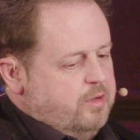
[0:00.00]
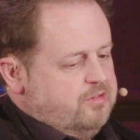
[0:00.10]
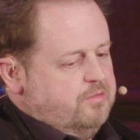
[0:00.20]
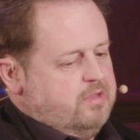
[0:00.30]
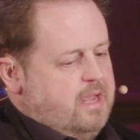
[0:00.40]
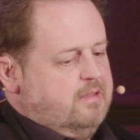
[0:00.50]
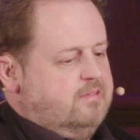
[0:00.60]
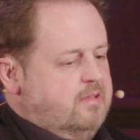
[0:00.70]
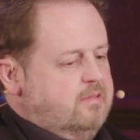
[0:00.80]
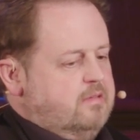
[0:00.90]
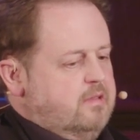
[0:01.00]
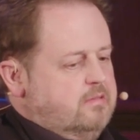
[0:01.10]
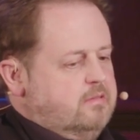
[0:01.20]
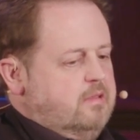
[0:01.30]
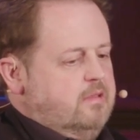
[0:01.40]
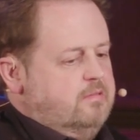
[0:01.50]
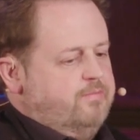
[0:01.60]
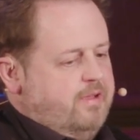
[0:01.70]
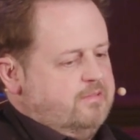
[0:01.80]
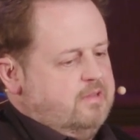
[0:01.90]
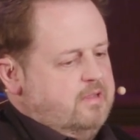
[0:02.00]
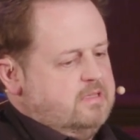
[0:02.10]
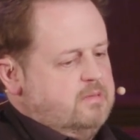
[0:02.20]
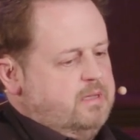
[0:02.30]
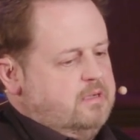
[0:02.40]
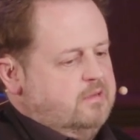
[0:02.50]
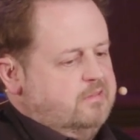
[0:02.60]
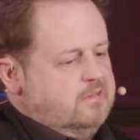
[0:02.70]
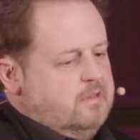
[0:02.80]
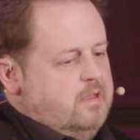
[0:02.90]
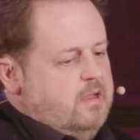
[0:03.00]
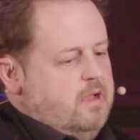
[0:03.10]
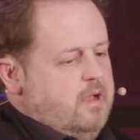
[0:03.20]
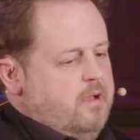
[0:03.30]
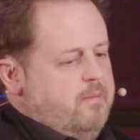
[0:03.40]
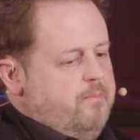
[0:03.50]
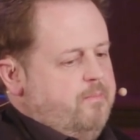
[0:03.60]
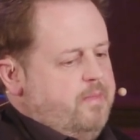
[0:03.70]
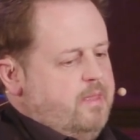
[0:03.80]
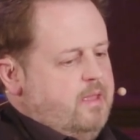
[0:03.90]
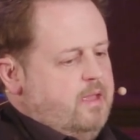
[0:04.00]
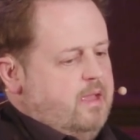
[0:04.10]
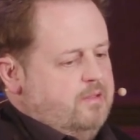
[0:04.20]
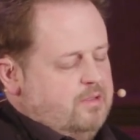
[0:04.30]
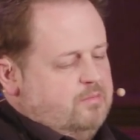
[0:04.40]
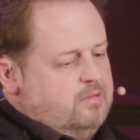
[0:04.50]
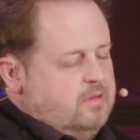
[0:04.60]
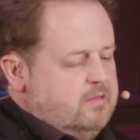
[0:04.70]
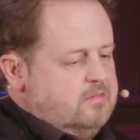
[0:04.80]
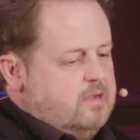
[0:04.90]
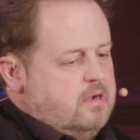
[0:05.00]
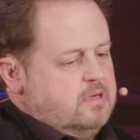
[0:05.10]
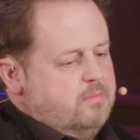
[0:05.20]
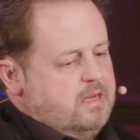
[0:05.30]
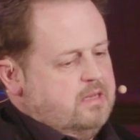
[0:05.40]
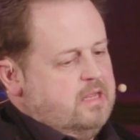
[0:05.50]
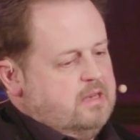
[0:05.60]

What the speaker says: question of taxes is fascinating because, as we said at the start, I mean,